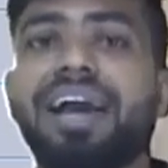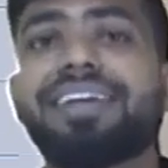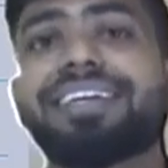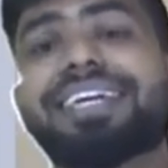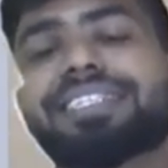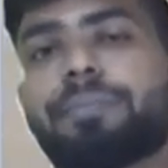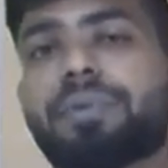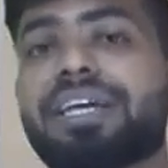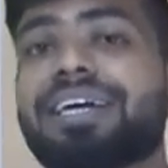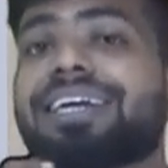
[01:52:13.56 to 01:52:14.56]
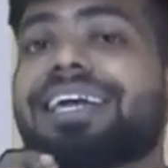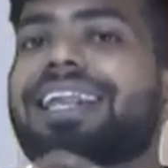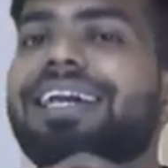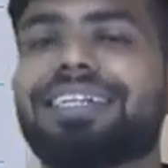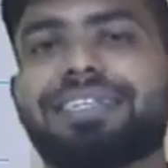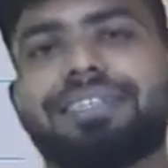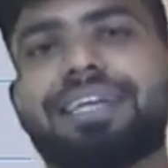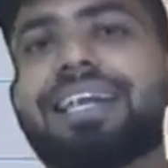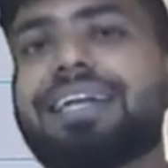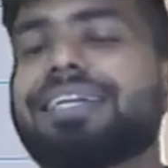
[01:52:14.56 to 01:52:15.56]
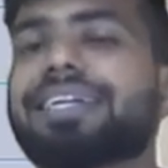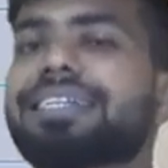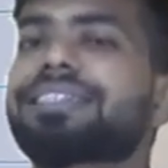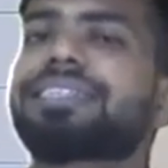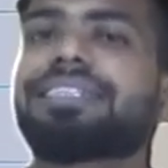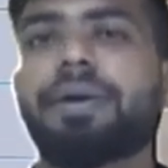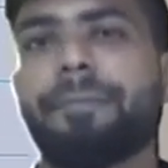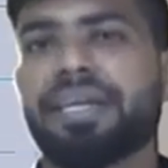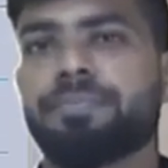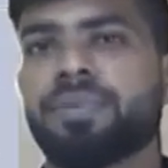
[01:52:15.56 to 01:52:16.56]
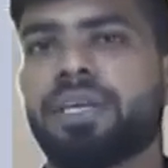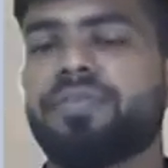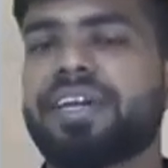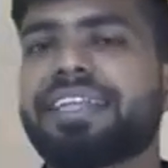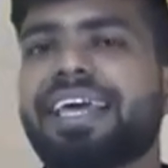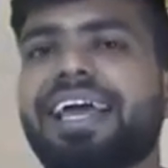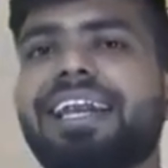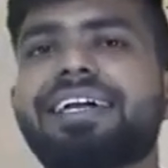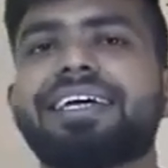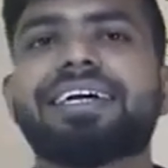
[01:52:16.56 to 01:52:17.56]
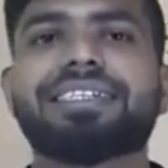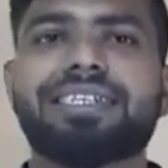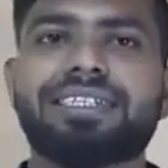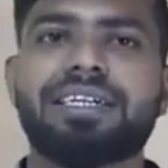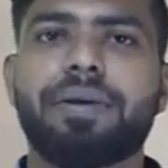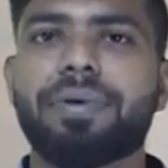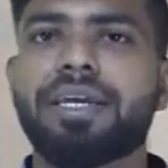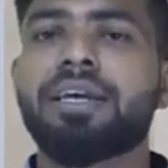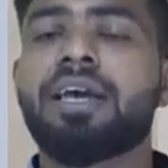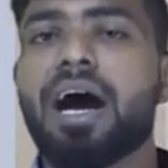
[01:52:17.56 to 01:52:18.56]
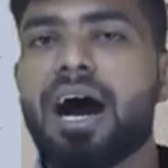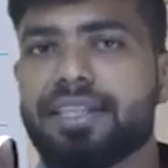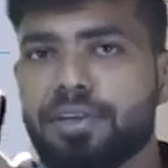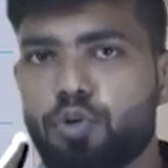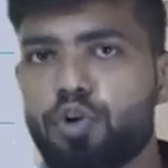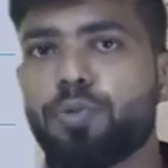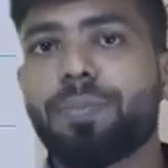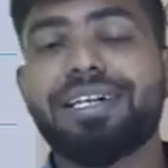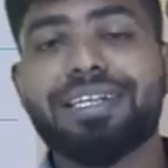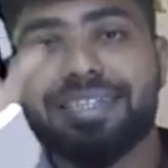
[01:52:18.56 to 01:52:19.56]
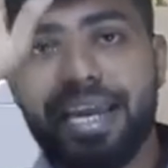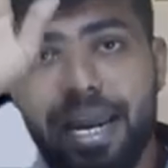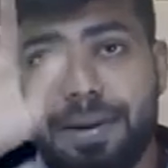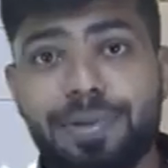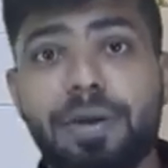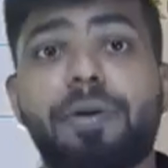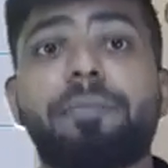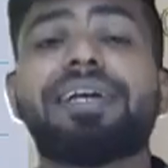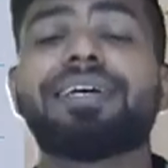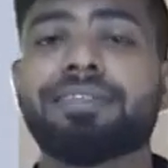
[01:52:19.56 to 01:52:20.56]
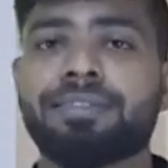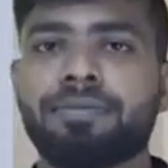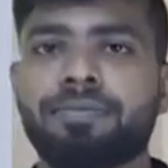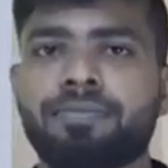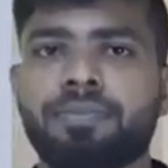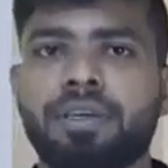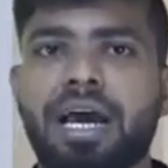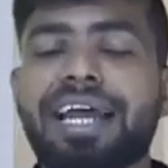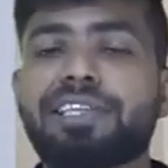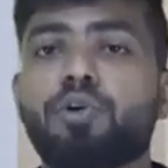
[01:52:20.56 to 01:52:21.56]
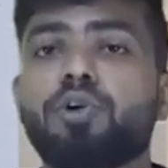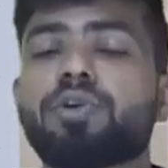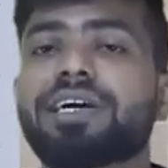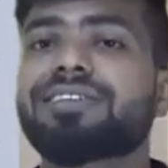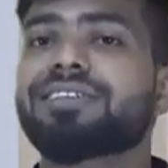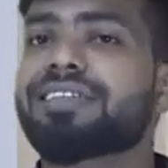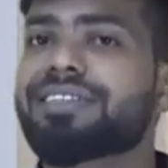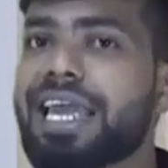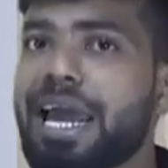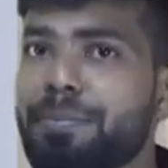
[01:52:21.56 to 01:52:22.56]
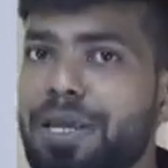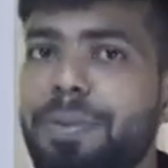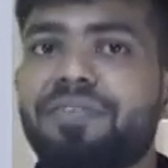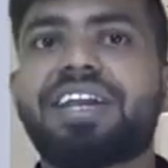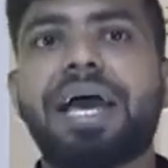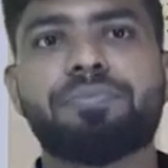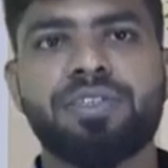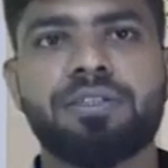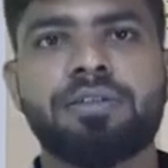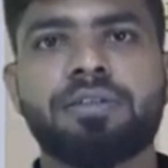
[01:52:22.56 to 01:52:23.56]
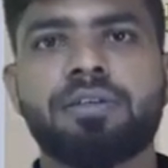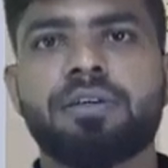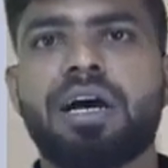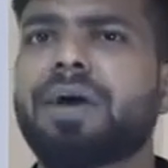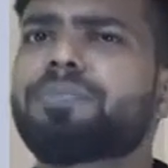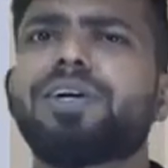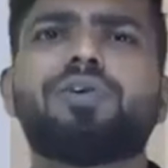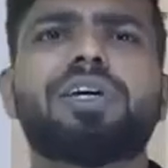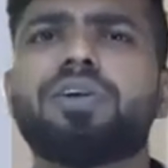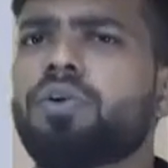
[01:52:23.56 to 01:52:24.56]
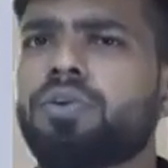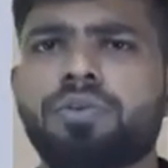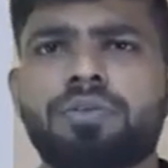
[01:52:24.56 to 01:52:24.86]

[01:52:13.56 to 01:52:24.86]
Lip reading: will take the example. L&T construction company. If you take the L&T construction company, are they going to build the same type of buildings? Are they going to construct the same type of dams? Absolutely no.